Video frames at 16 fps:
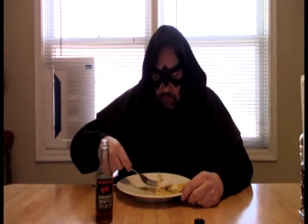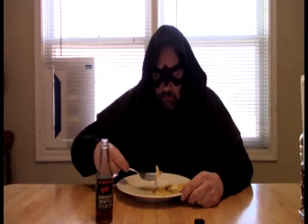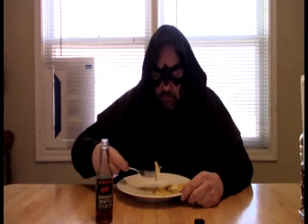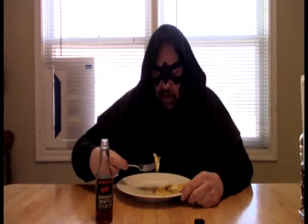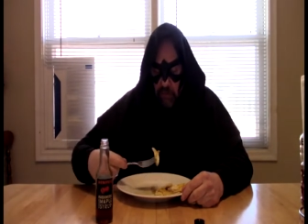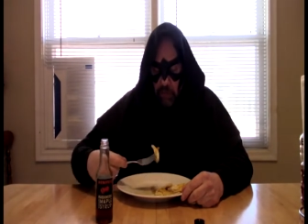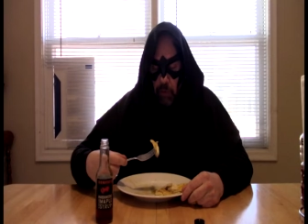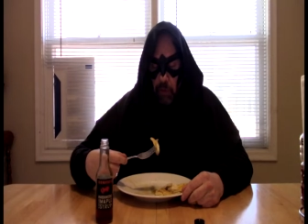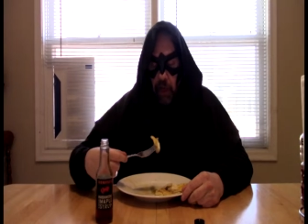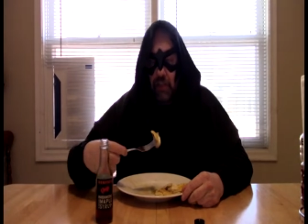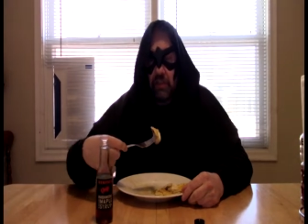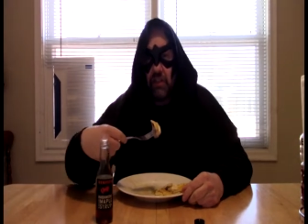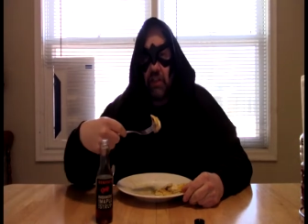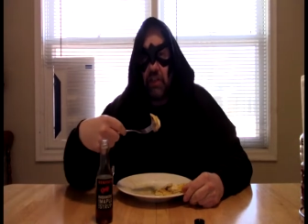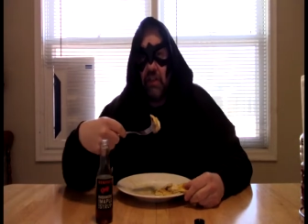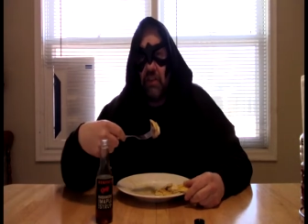If you watch
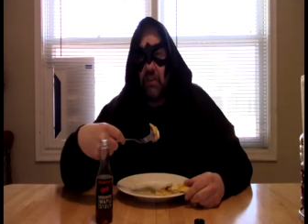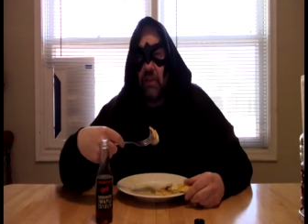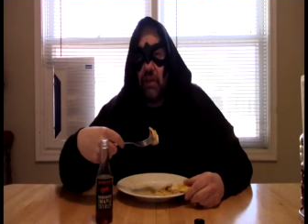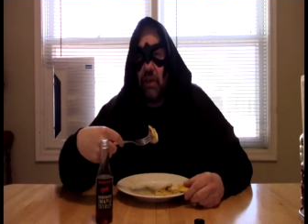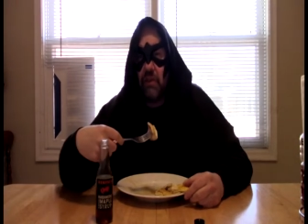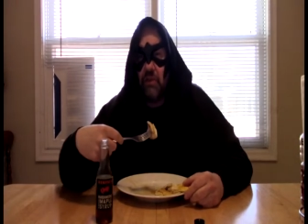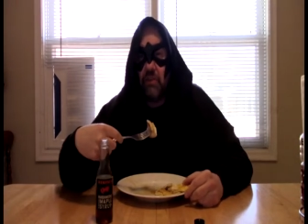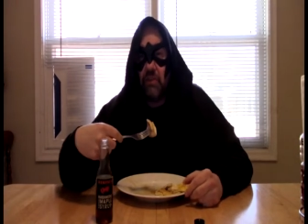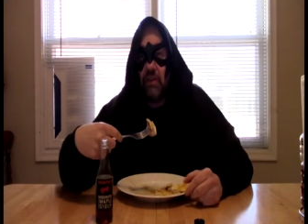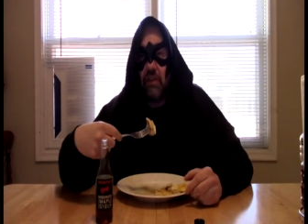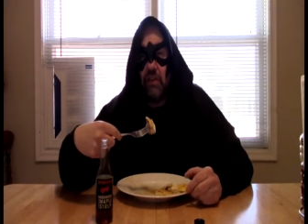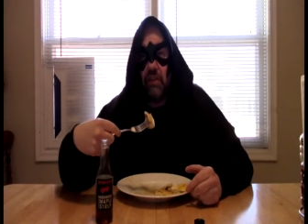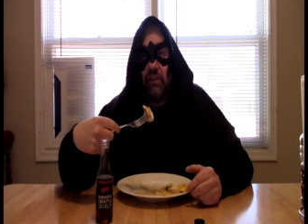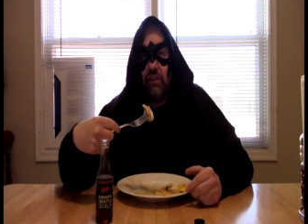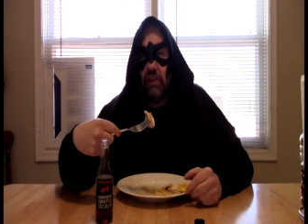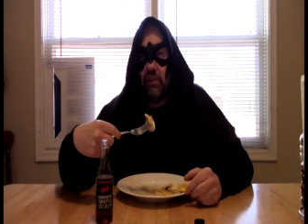cooking shows,
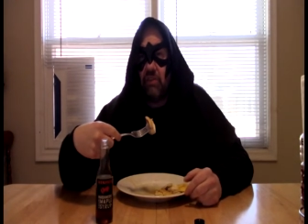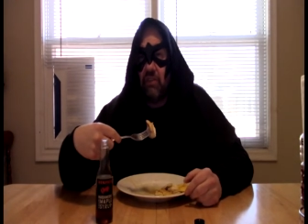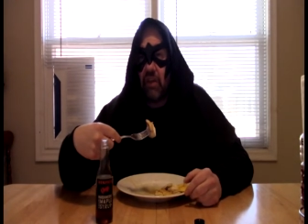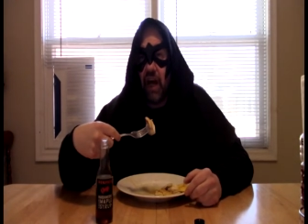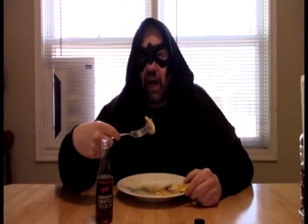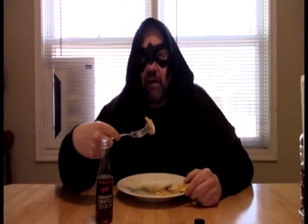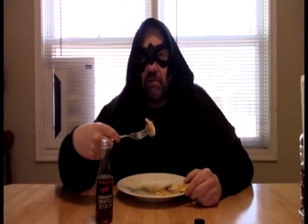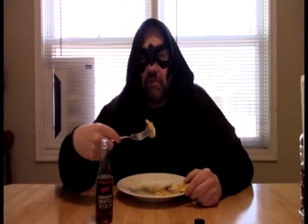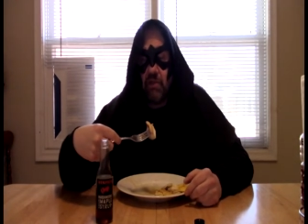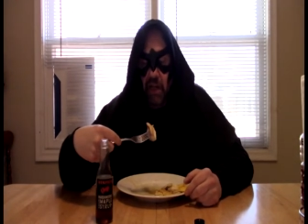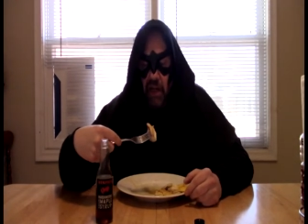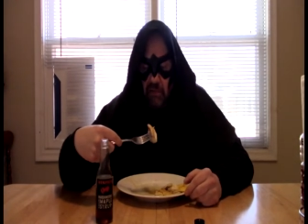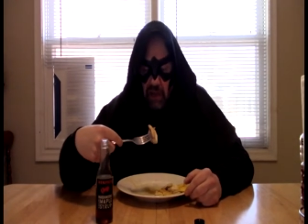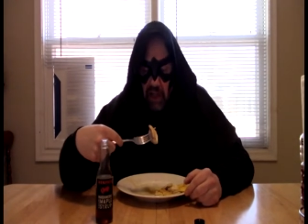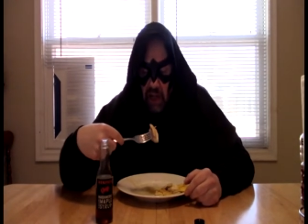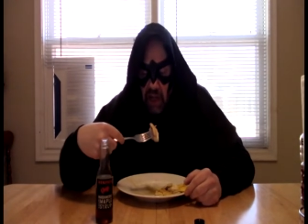you see it time and
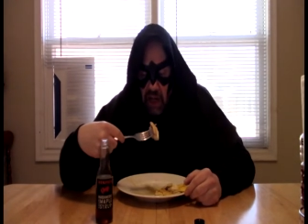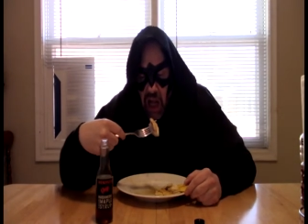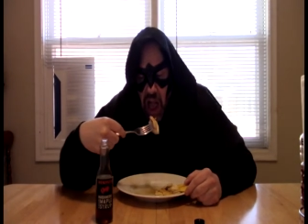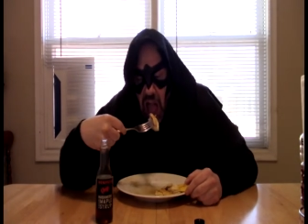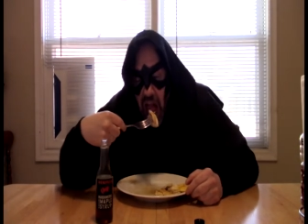time again.